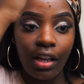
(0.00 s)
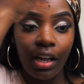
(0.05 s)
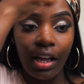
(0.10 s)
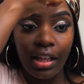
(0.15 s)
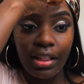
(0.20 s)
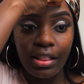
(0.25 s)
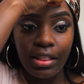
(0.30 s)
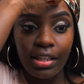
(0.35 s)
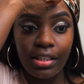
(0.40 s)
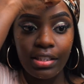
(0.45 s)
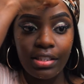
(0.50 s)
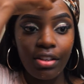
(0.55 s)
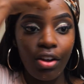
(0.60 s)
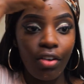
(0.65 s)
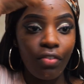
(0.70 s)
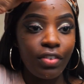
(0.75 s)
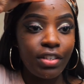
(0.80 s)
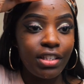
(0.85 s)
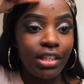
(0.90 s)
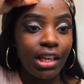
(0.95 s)
And this is
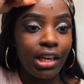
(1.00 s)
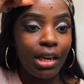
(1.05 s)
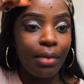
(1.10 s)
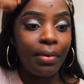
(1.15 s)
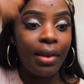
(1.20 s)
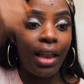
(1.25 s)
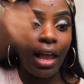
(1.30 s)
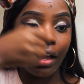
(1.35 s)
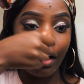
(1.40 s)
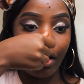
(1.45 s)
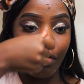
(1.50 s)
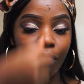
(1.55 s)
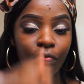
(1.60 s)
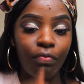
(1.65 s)
obviously going to be like a